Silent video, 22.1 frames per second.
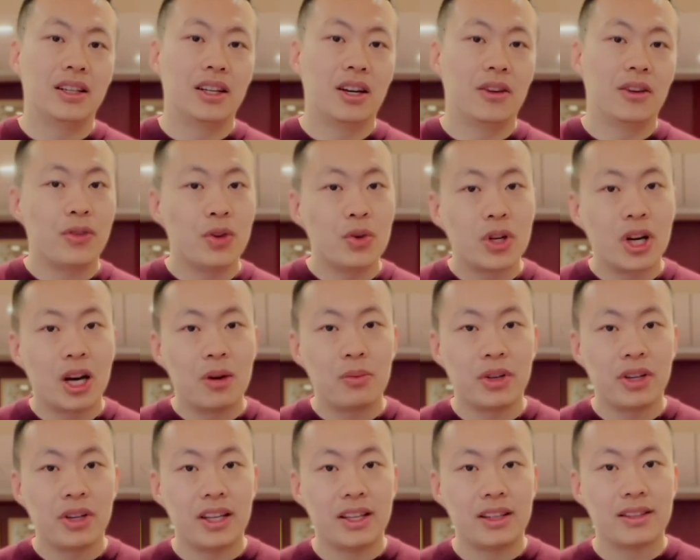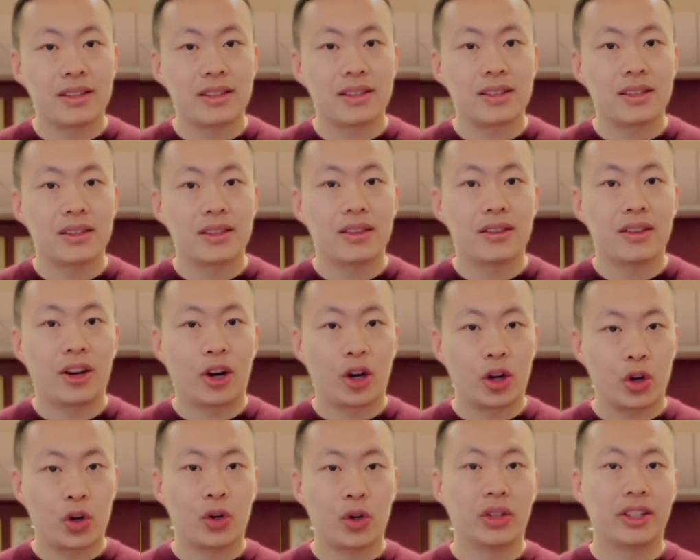A few companies that
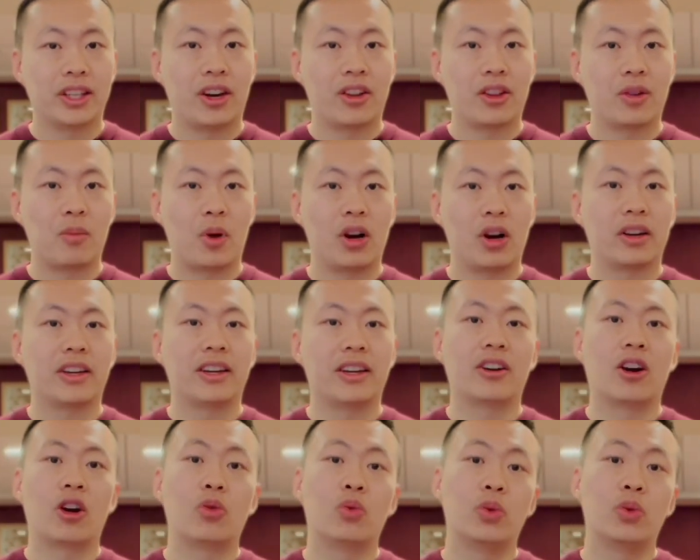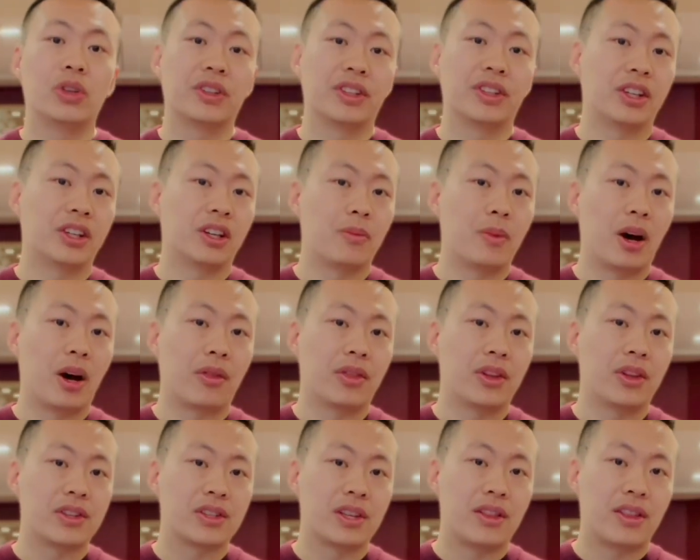are currently on the market are really good about
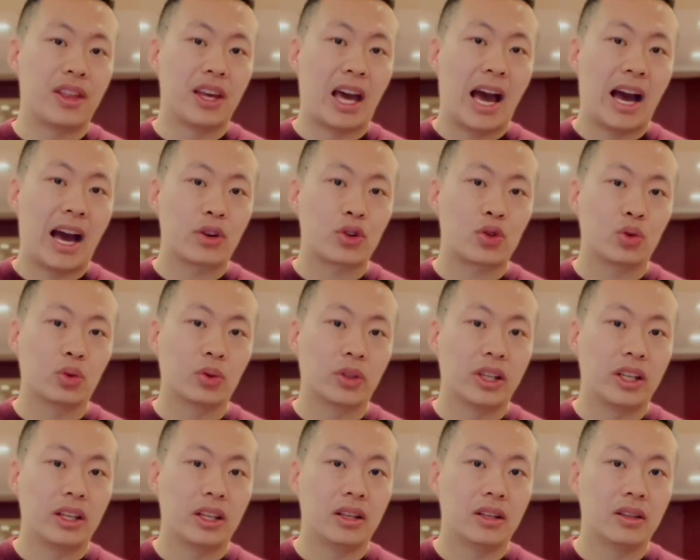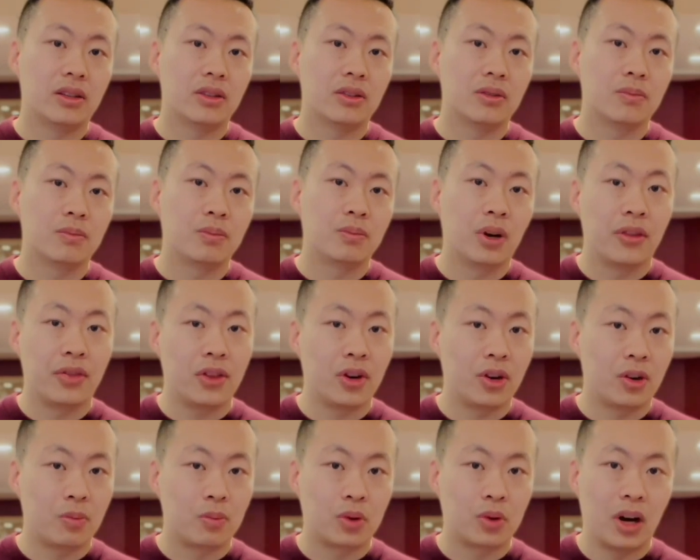this, and they actually put
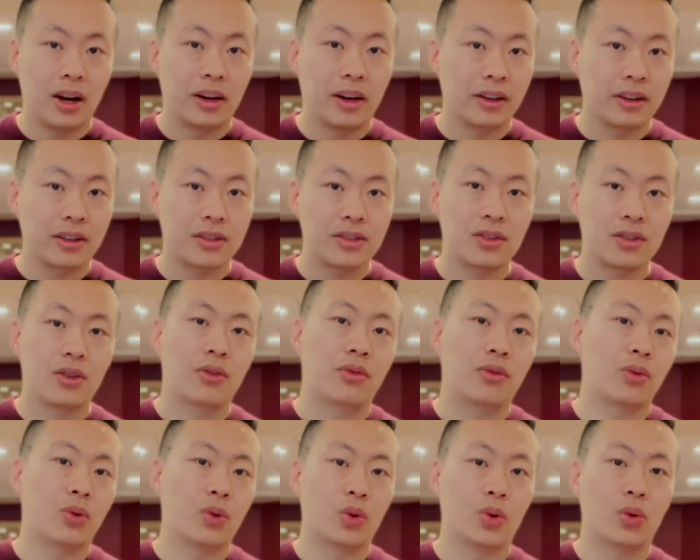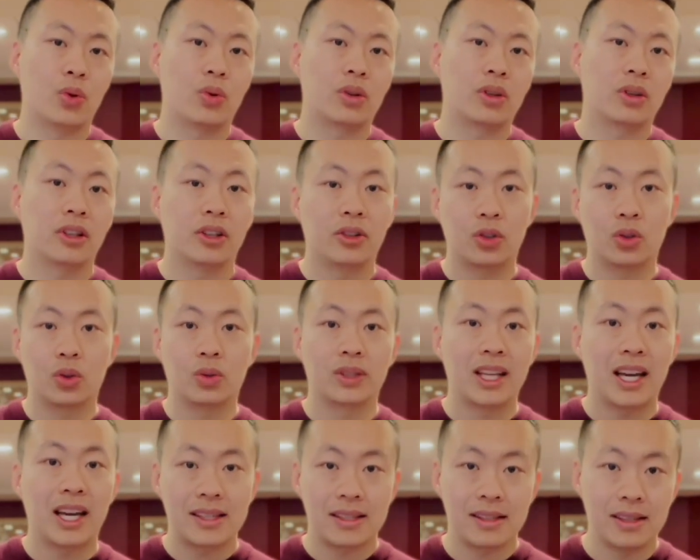their products through clinical
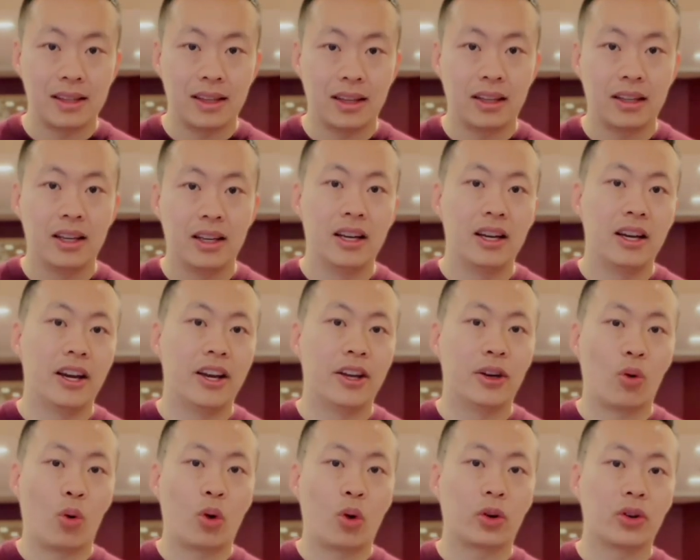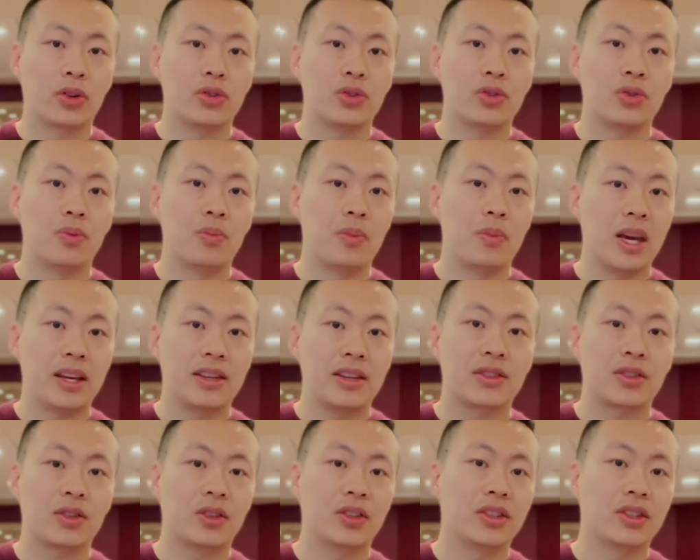testing in order to make
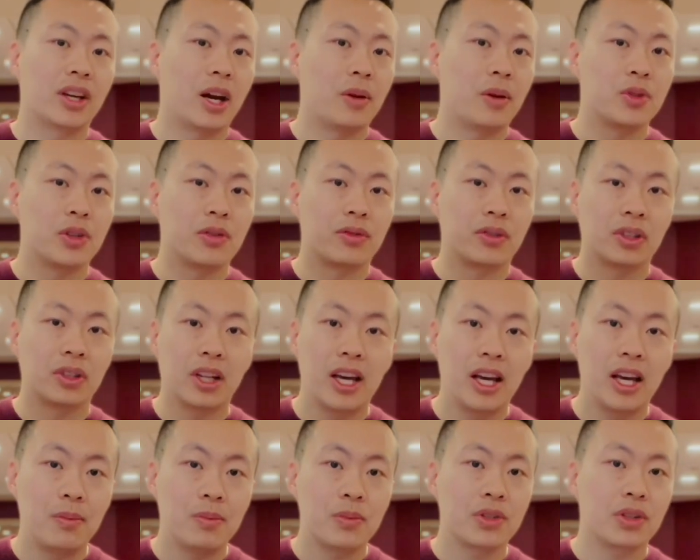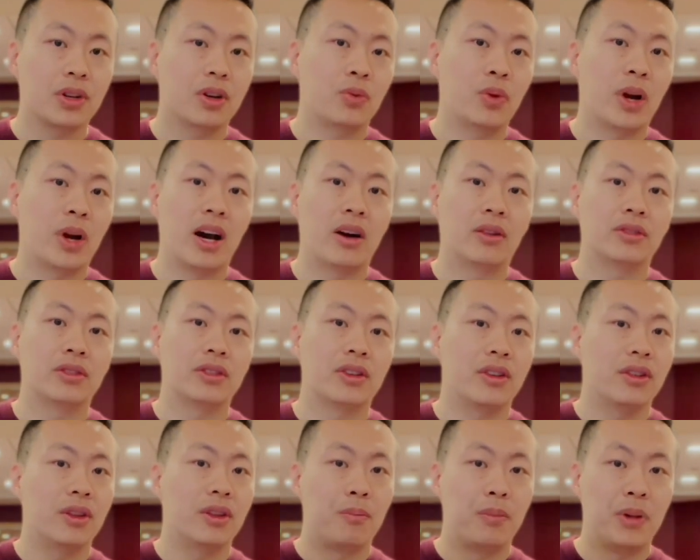certain types of claims around
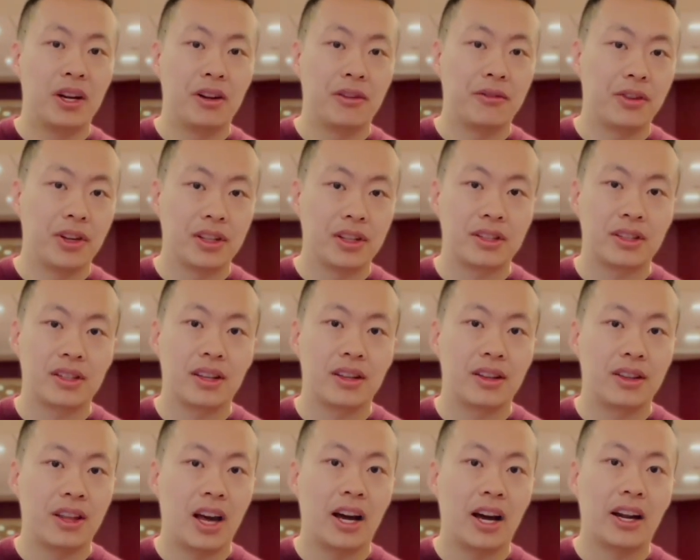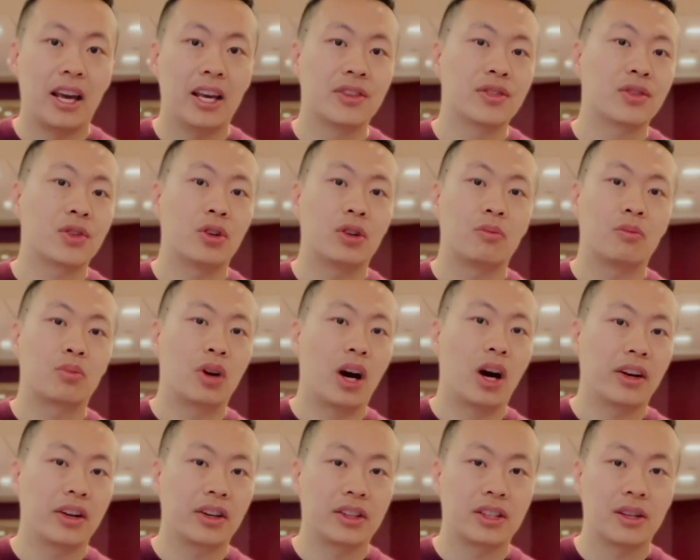the benefits that a certain
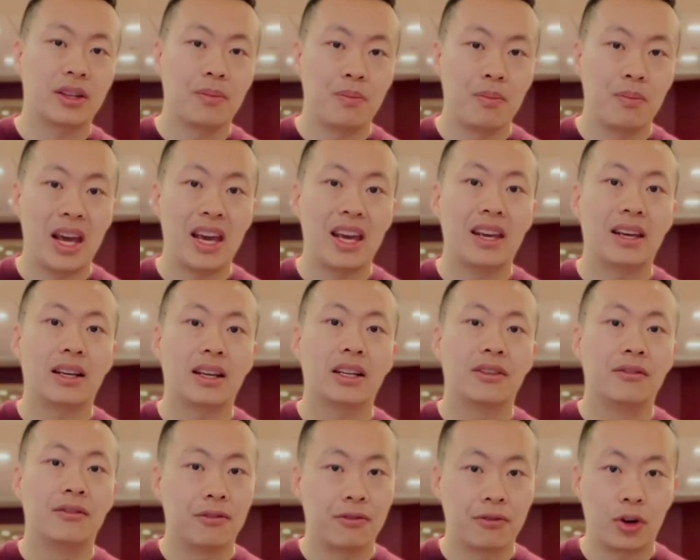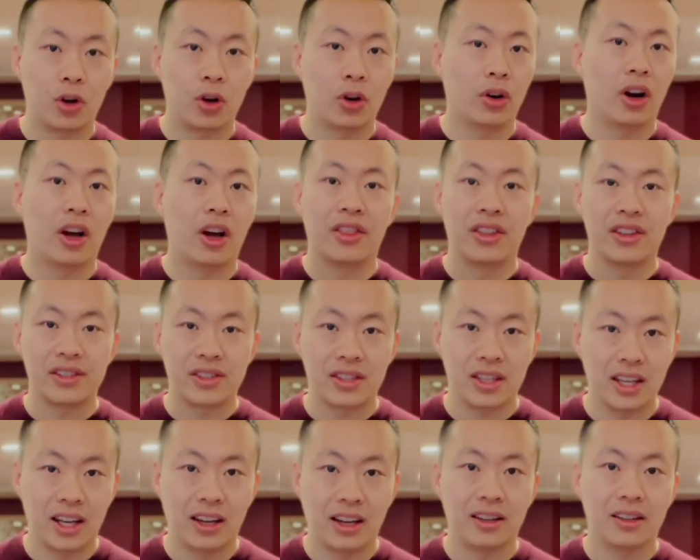product may confer on the
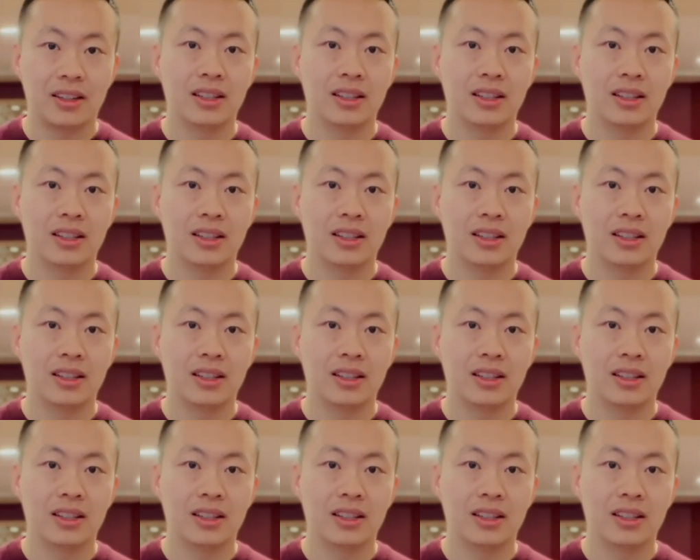skin.